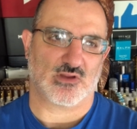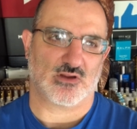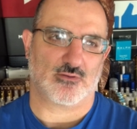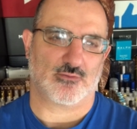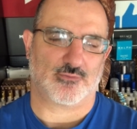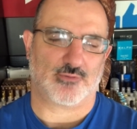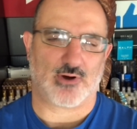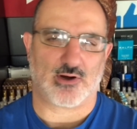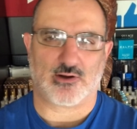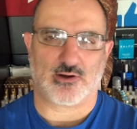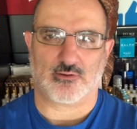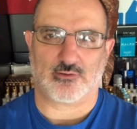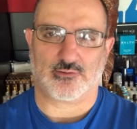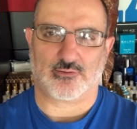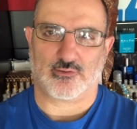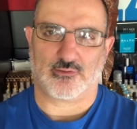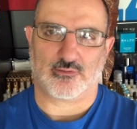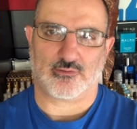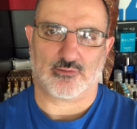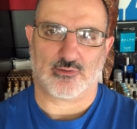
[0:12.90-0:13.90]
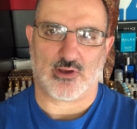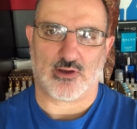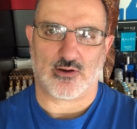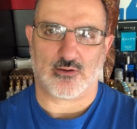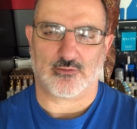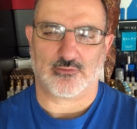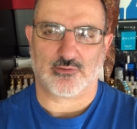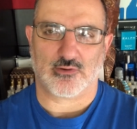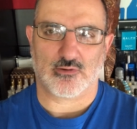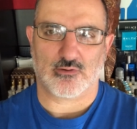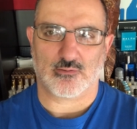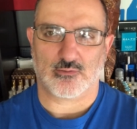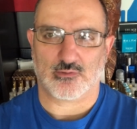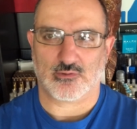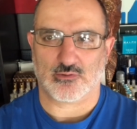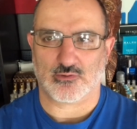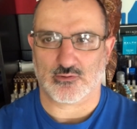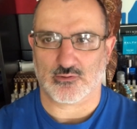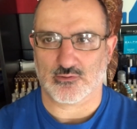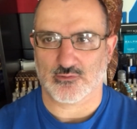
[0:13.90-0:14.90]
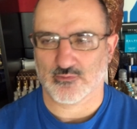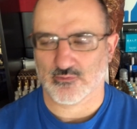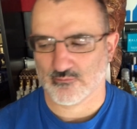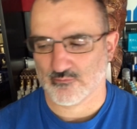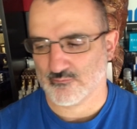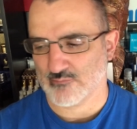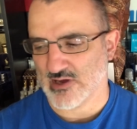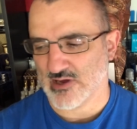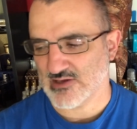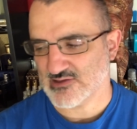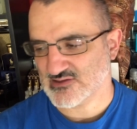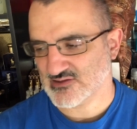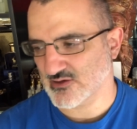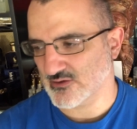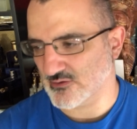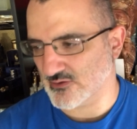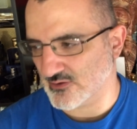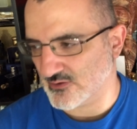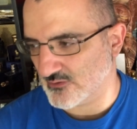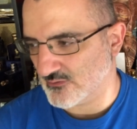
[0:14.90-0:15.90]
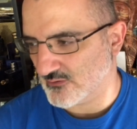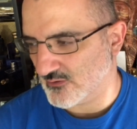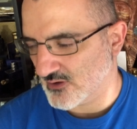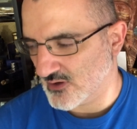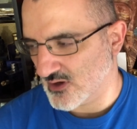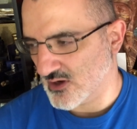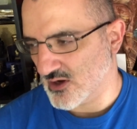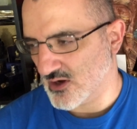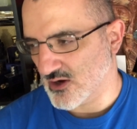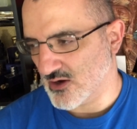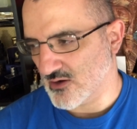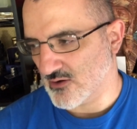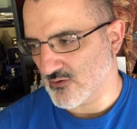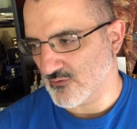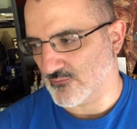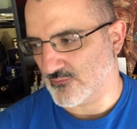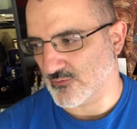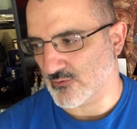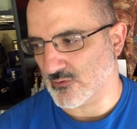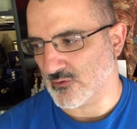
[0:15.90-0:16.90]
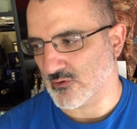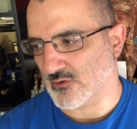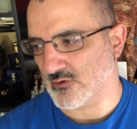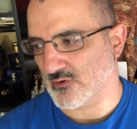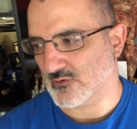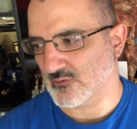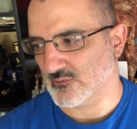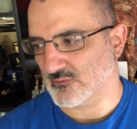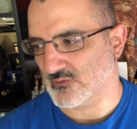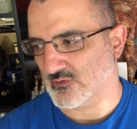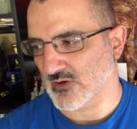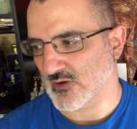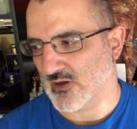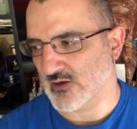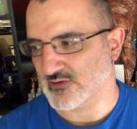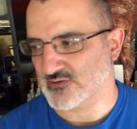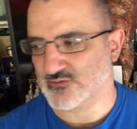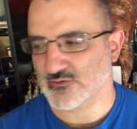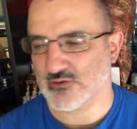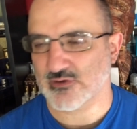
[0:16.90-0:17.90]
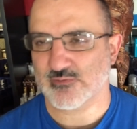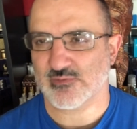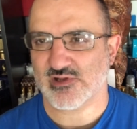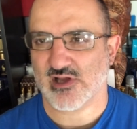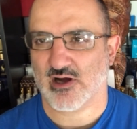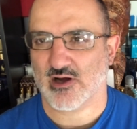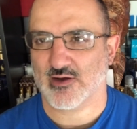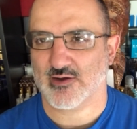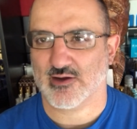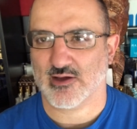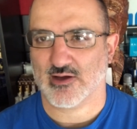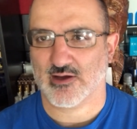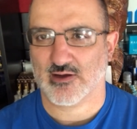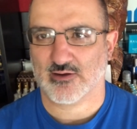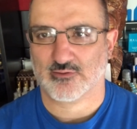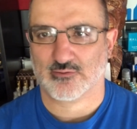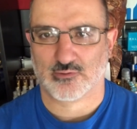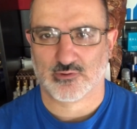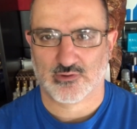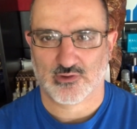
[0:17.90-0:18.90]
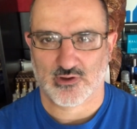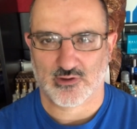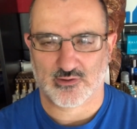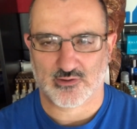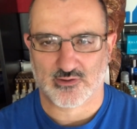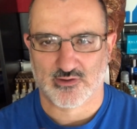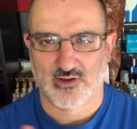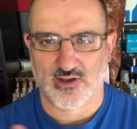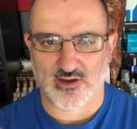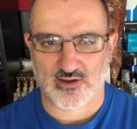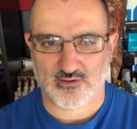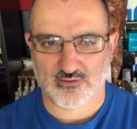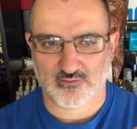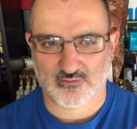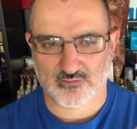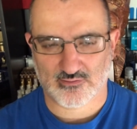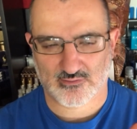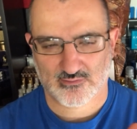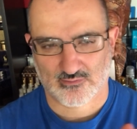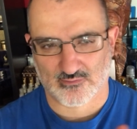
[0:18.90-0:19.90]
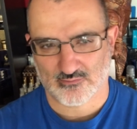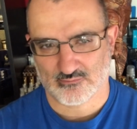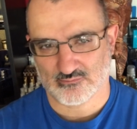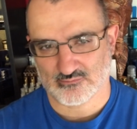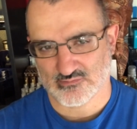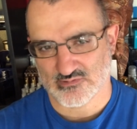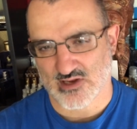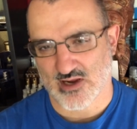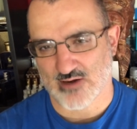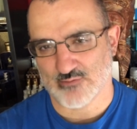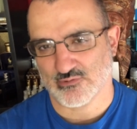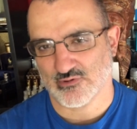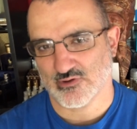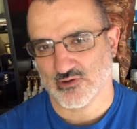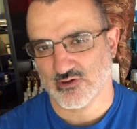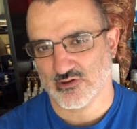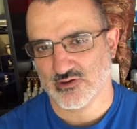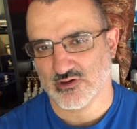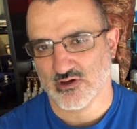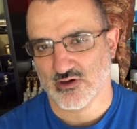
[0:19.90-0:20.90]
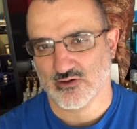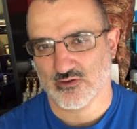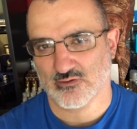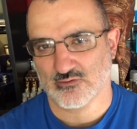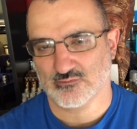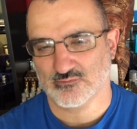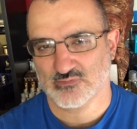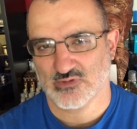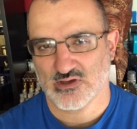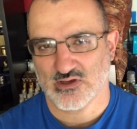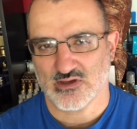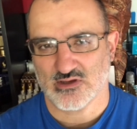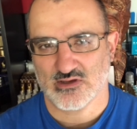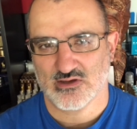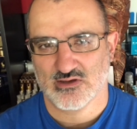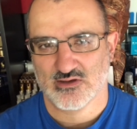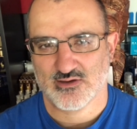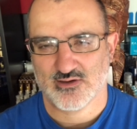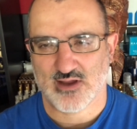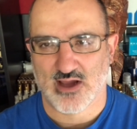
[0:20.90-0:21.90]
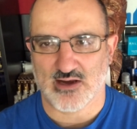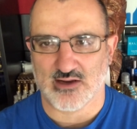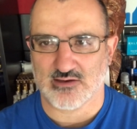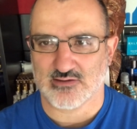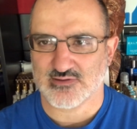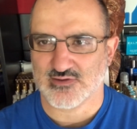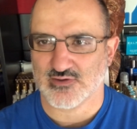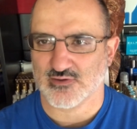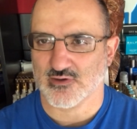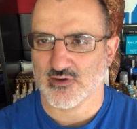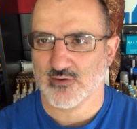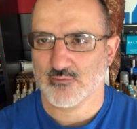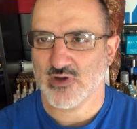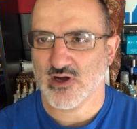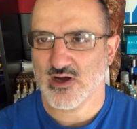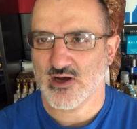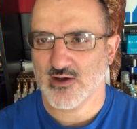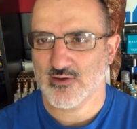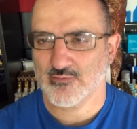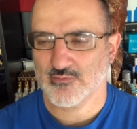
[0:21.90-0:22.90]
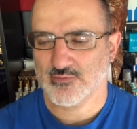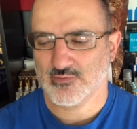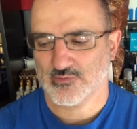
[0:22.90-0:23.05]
fragrances that are suitable, best suited for extremely hot days. We're talking days, neighborhood, you know, 90s or above,